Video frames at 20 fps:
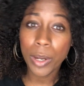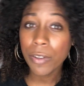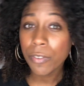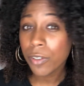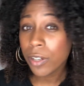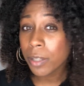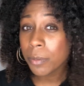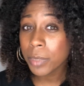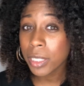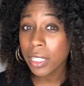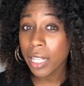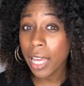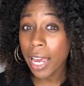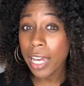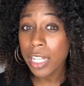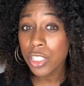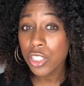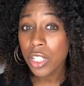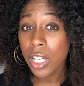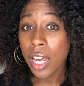for him to
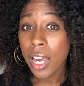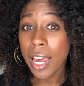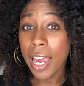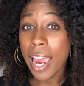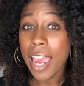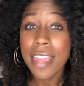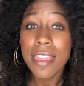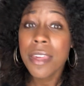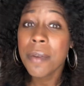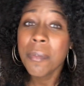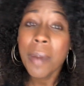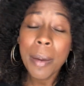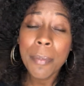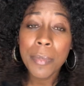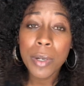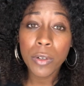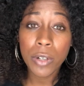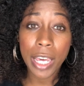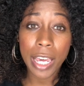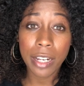latch. And then my
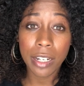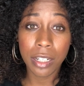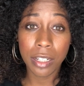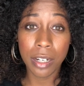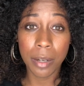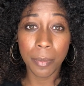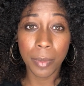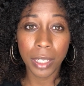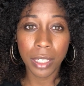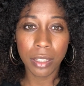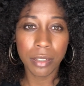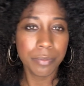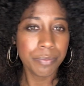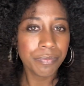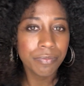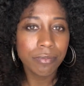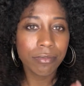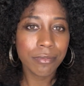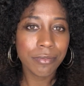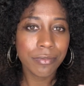milk hadn't come in.
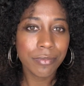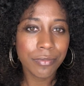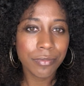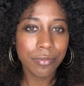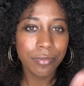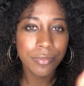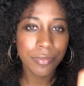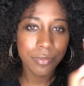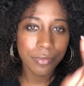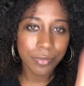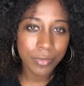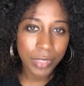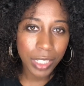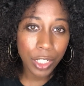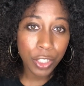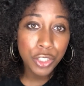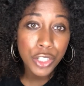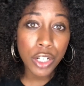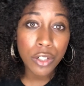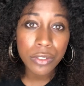
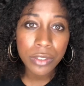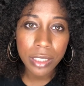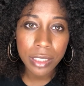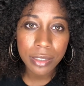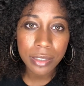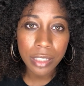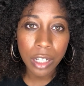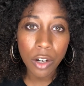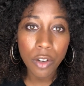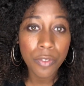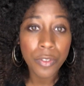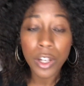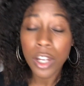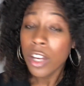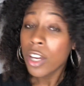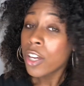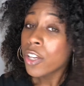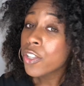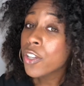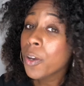Note to self,
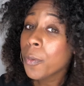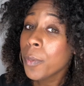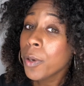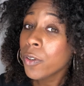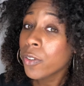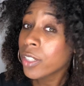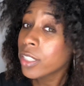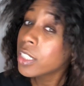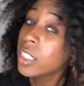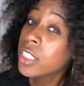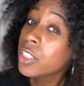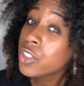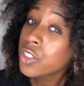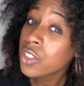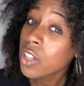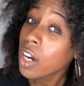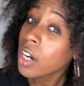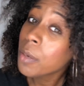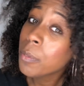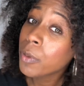your milk could
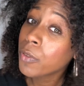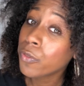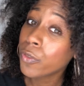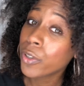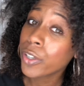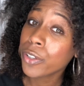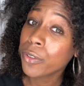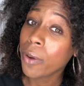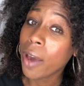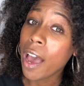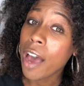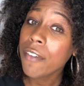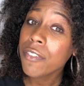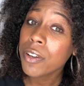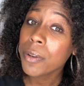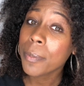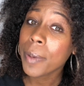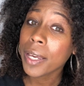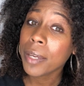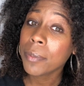start before you have
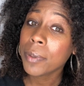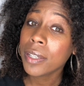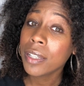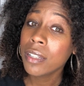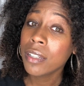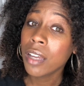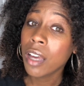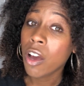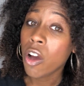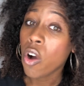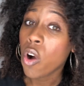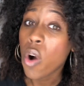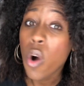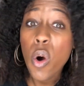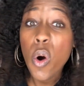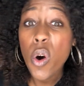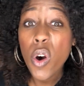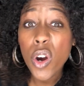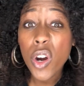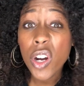your baby,
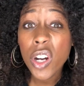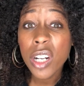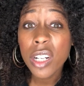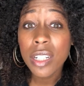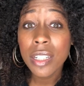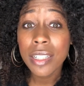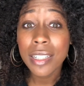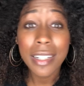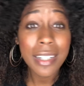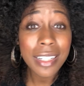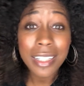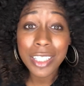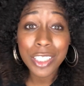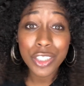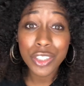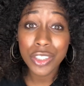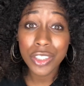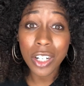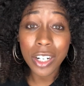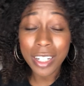or it could
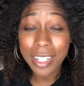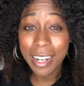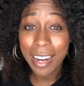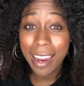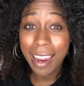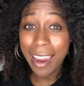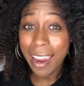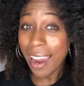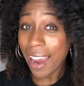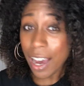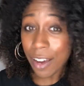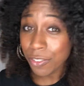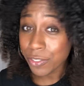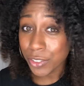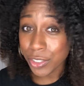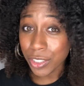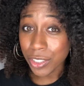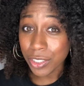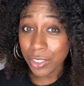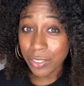start
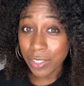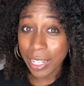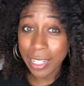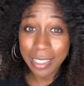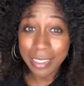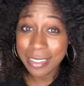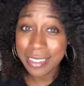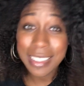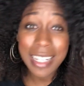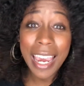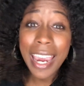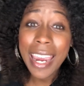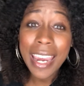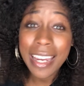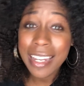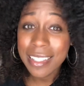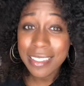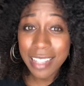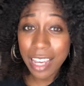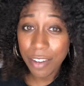after, like
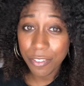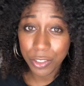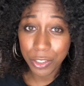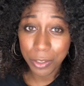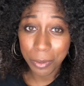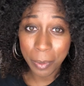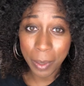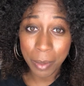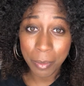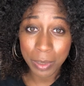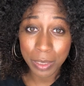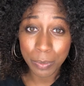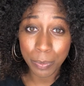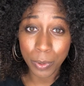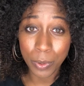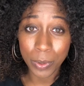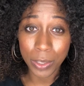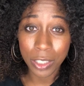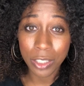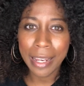days after your baby's
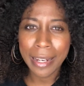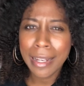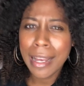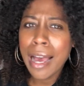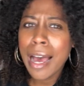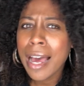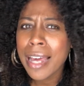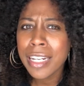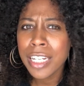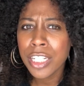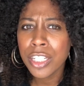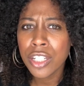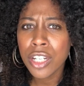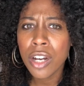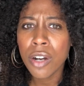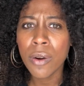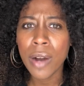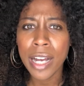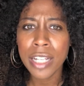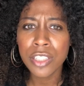born. Like, I didn't
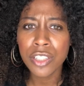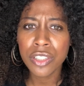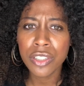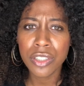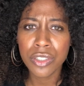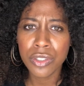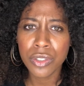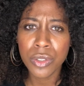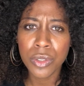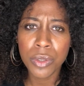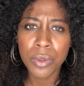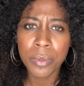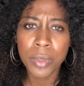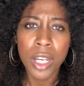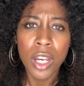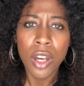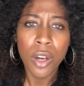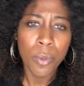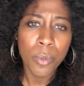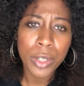know. I just assumed
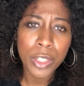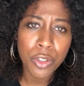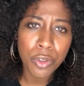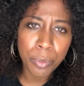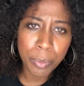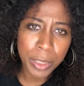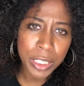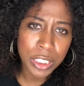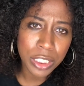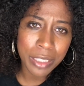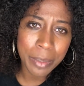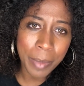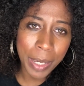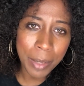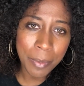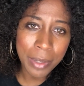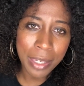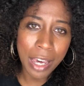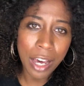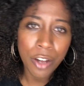when you push the
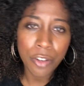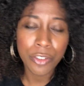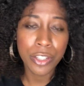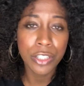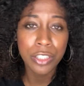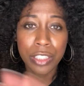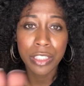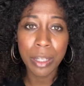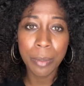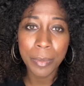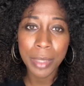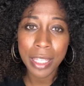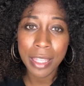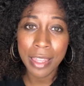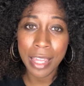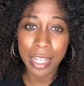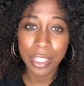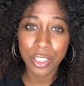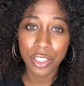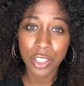baby out, there's something
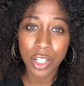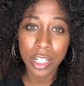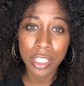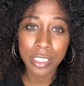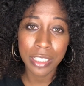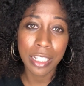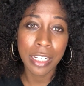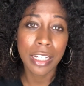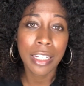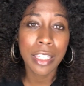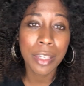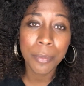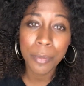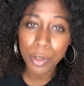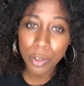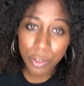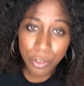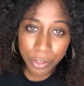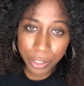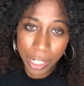that starts and a
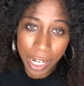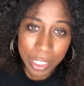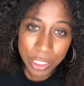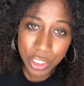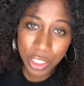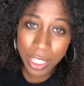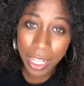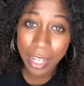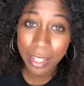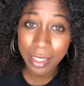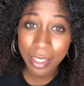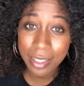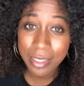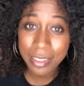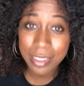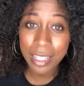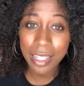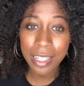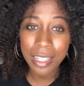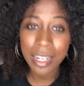chemical reaction that
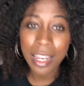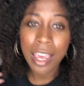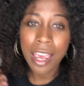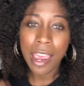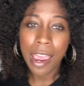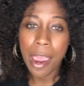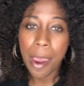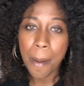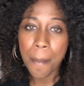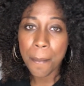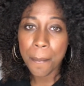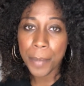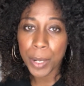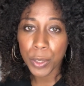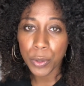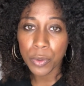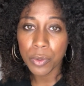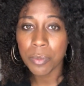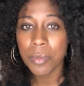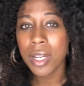kicks in, and
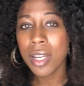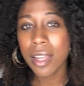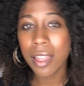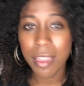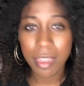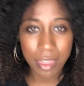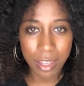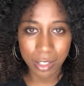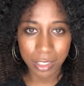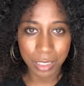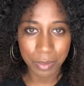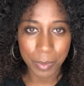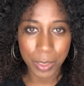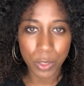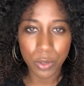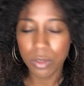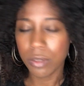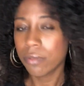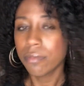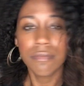boom, there's
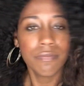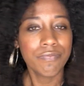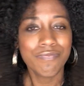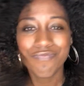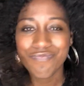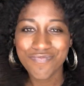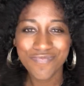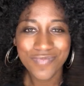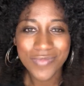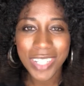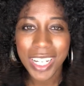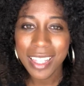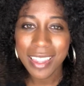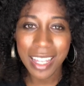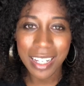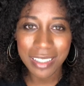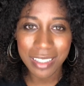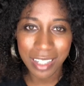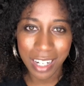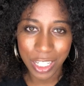milk.
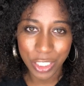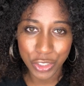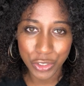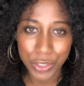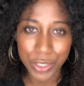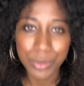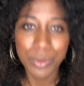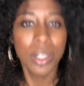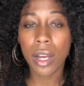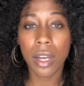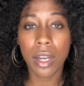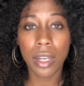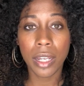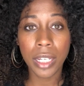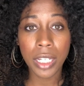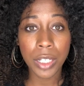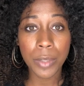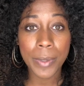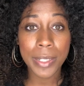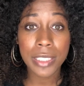That's not true.
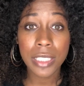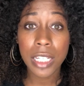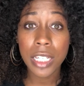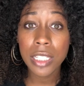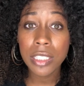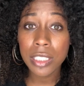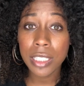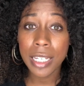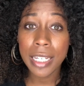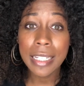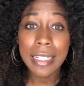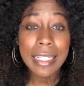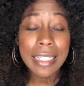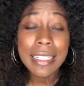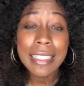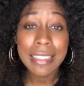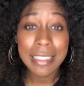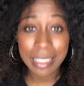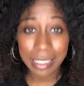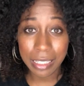Anyways, he
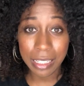needed to